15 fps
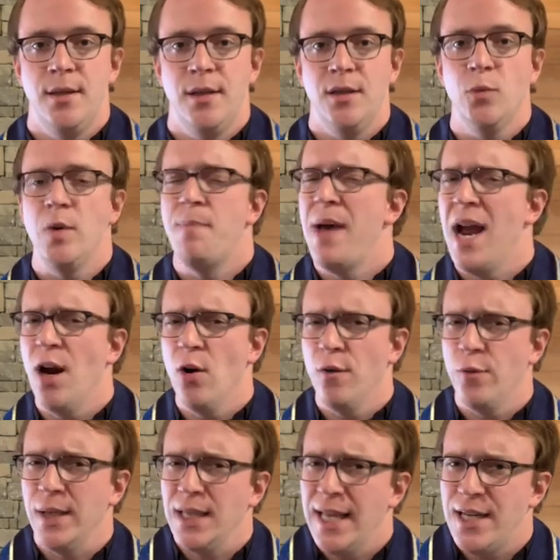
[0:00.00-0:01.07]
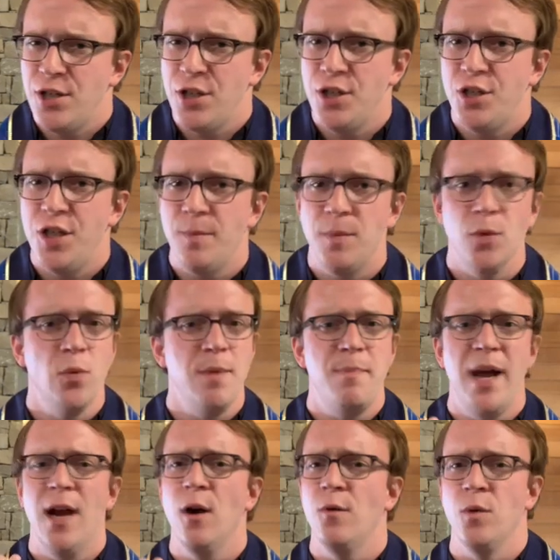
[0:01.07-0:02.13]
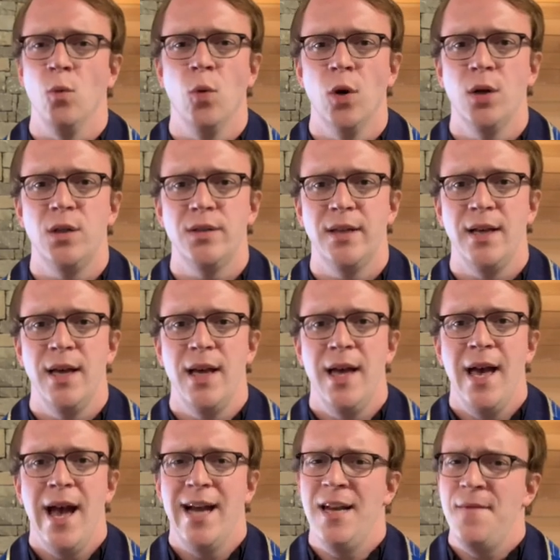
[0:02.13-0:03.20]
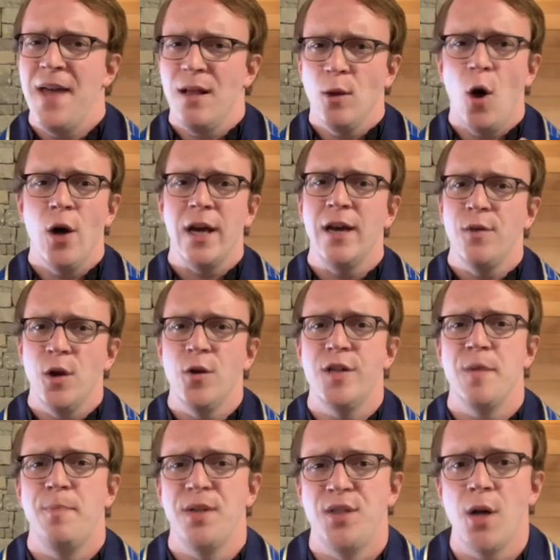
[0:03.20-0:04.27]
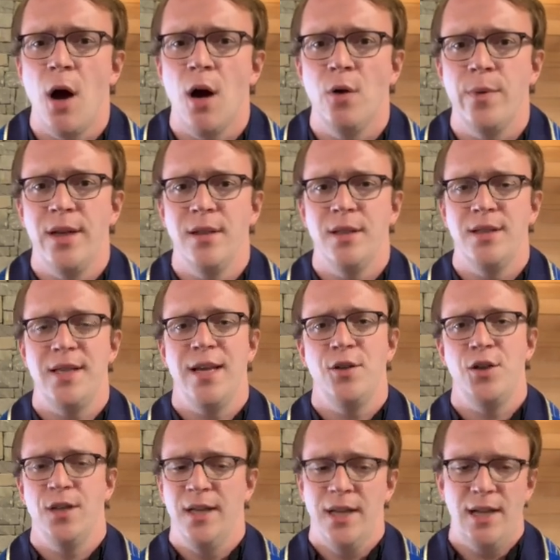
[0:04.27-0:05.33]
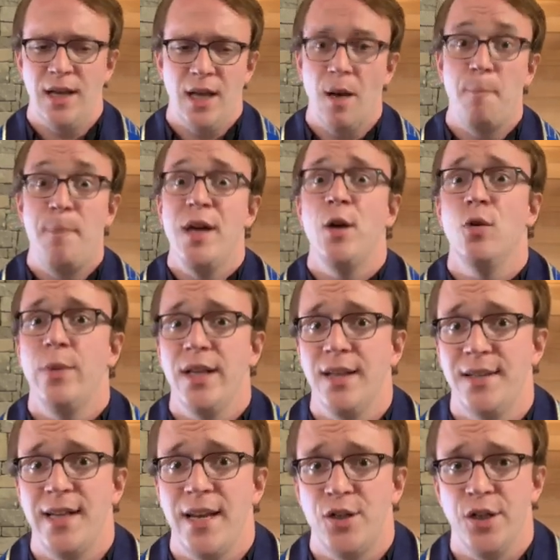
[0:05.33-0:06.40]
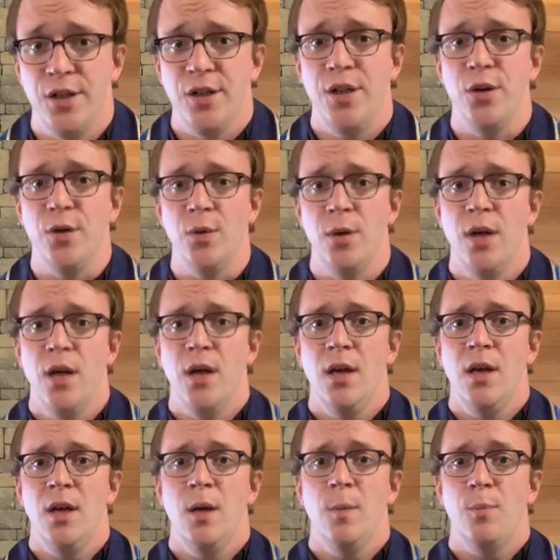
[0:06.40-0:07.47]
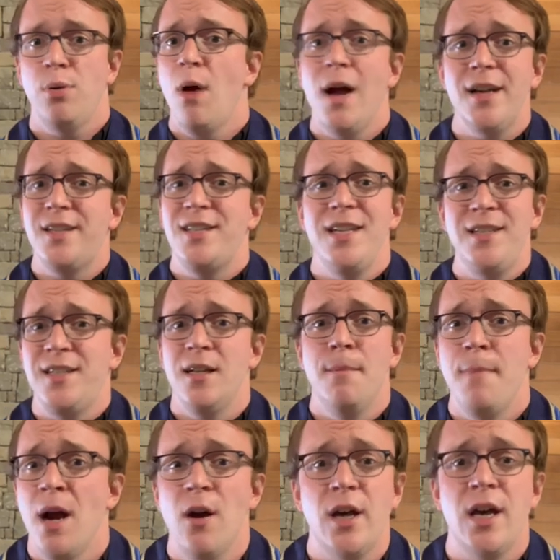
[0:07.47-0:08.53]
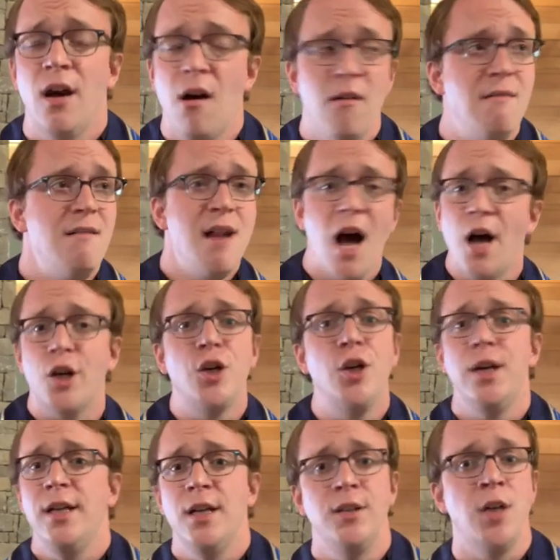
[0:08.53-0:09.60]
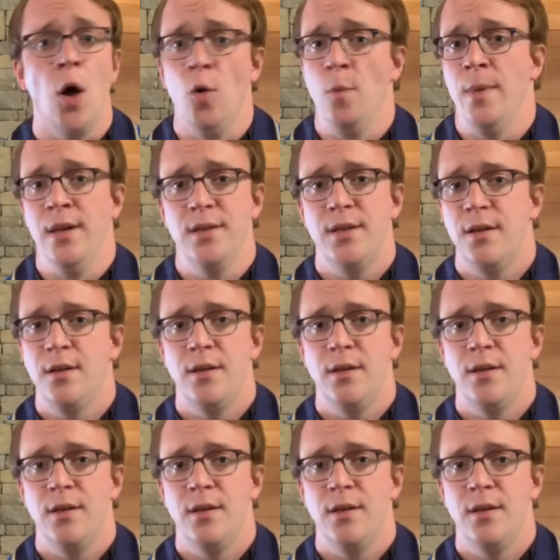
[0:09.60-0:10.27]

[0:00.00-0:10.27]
The repair of relationship, the repair of the world. And in that longing, there is a bizarre realization, a bitter realization too. Protestants in America are not good at atonement.